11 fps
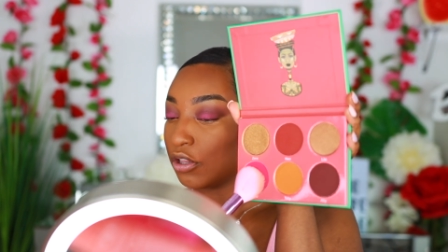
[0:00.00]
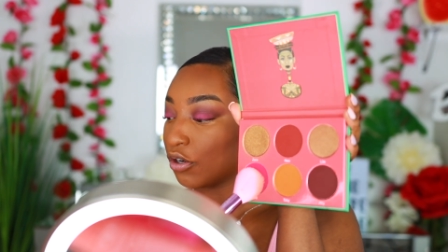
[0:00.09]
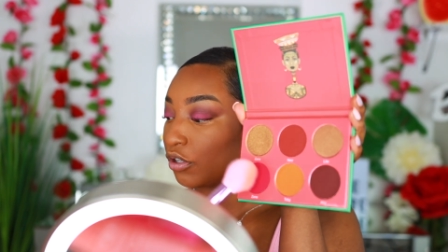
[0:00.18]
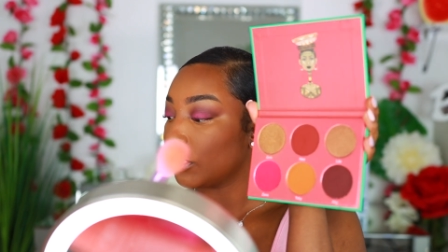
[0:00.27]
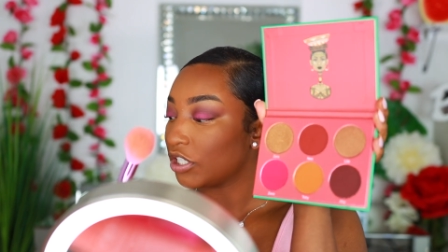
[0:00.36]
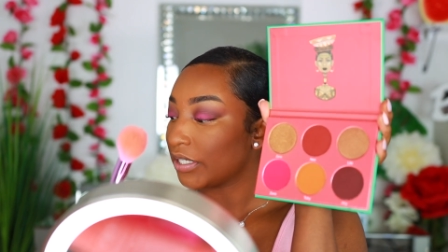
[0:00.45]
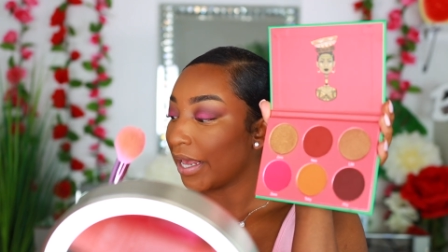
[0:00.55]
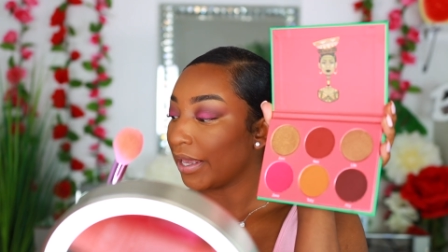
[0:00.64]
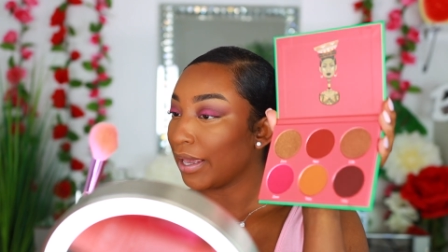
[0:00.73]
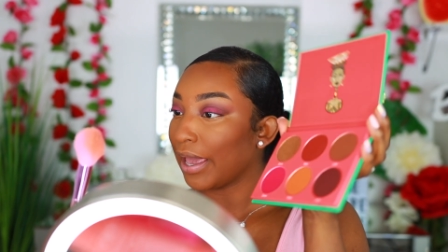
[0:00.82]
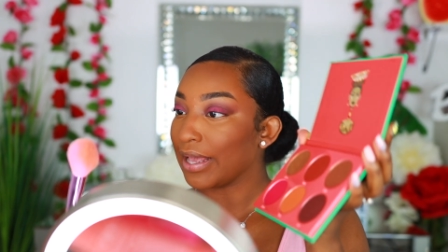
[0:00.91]
Literally just
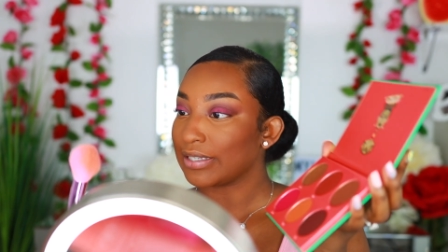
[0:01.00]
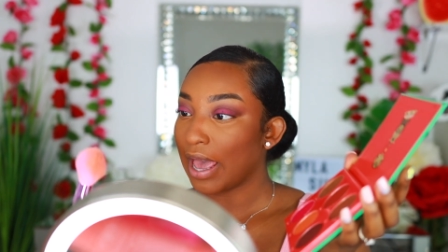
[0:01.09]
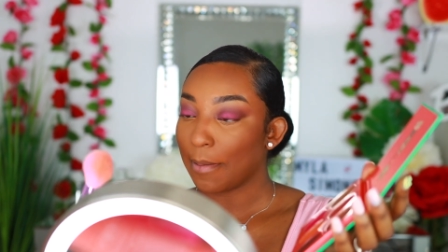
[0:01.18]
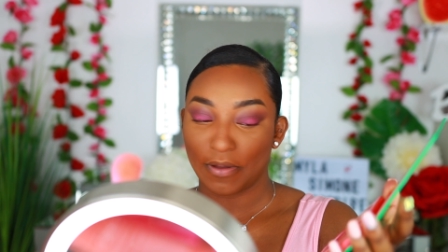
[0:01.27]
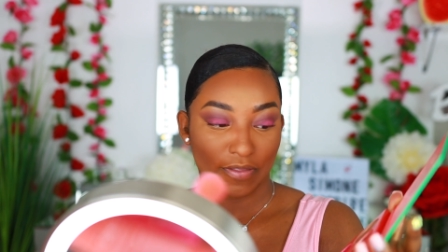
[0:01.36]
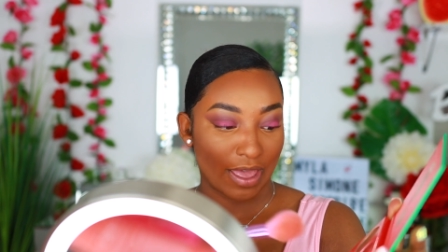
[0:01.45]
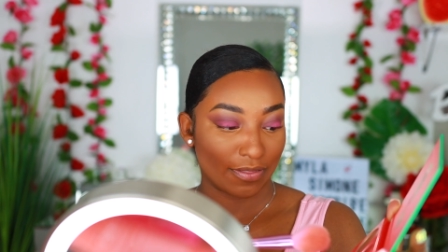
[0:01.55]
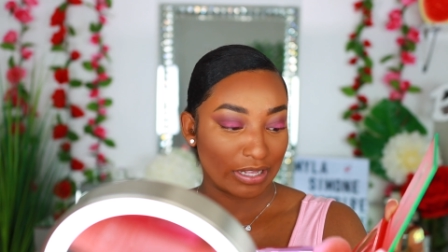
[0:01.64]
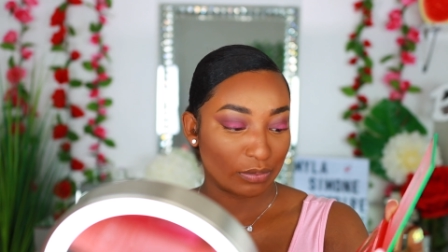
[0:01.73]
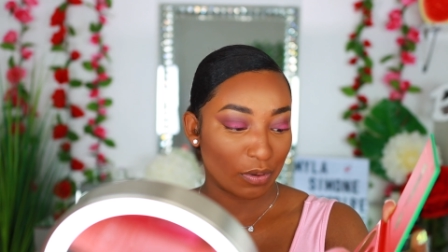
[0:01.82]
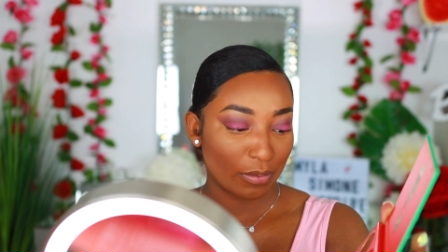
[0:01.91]
taking a tap of that.
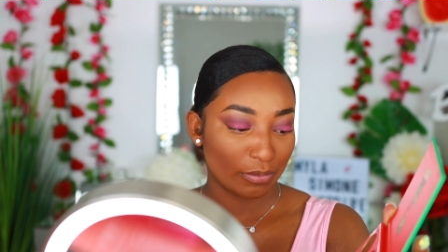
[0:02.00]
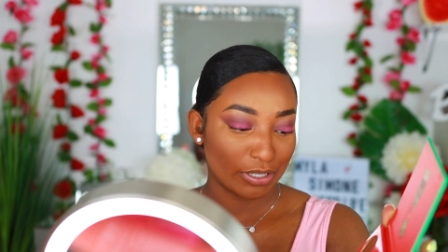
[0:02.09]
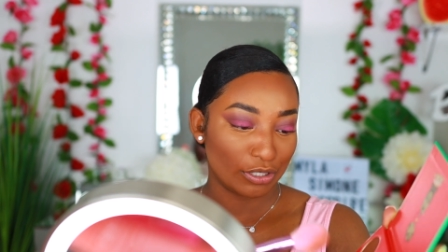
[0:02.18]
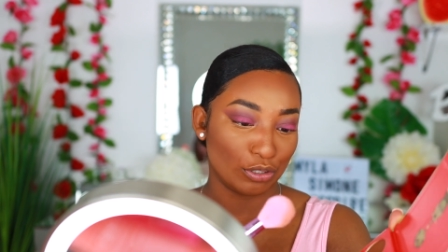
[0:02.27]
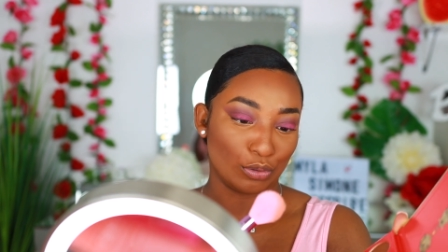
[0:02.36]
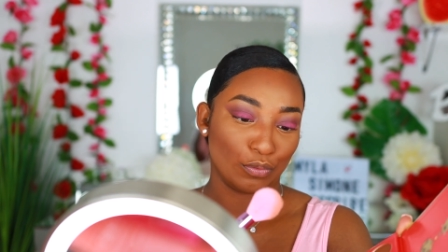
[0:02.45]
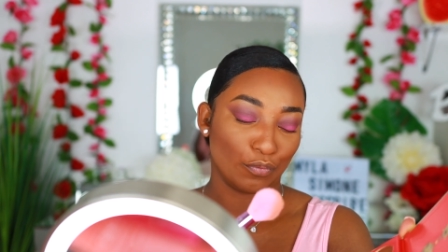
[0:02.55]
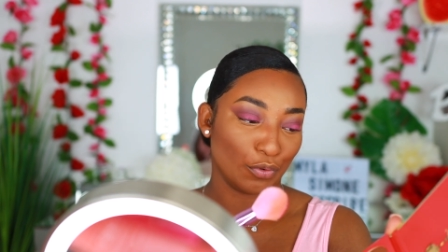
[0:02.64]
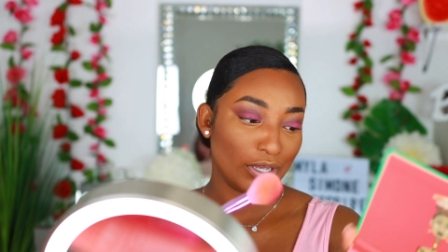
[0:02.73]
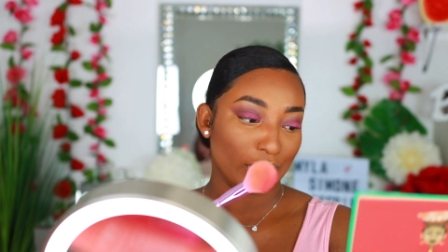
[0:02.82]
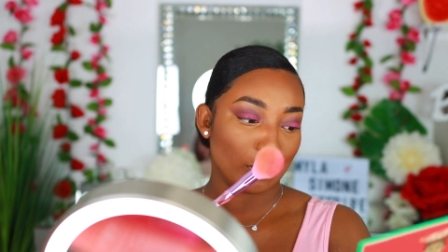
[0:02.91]
That's probably too
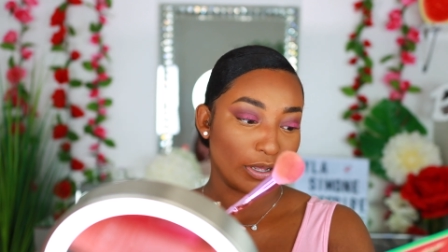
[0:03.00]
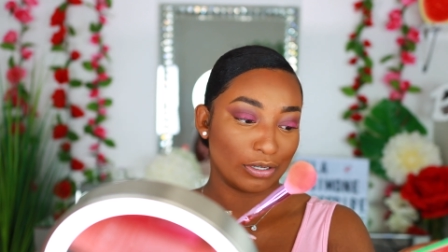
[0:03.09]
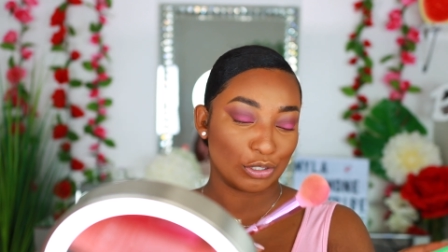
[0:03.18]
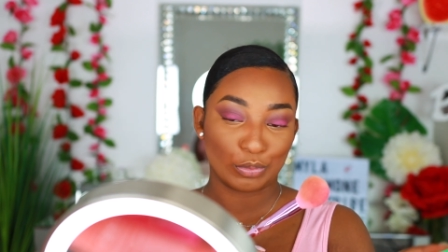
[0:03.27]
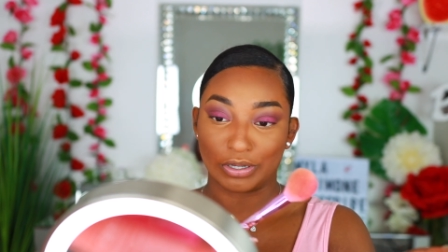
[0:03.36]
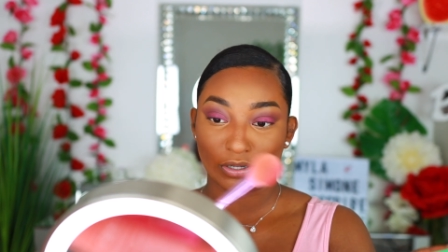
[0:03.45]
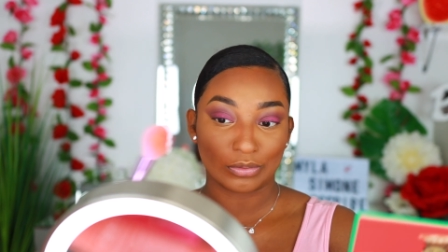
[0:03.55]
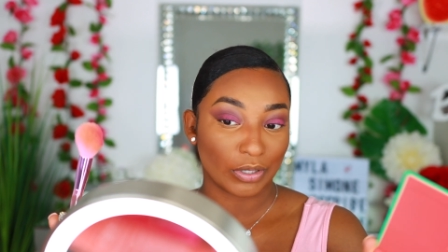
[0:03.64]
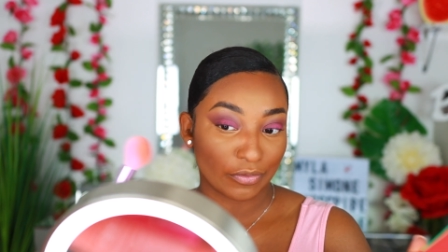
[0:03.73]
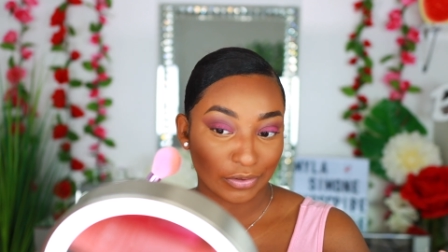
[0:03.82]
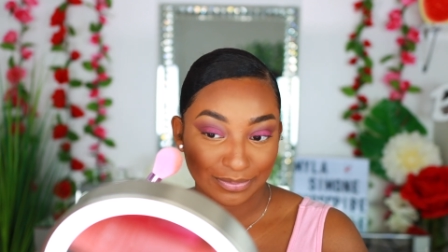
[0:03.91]
freaking much, but
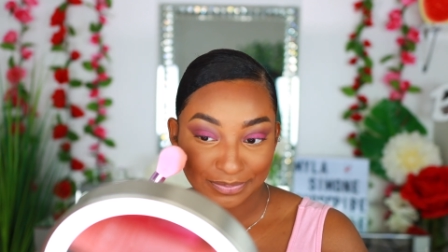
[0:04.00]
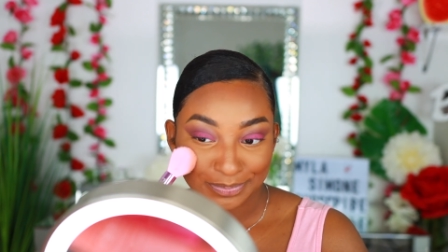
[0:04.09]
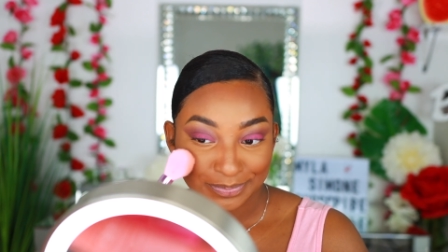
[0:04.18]
whatever.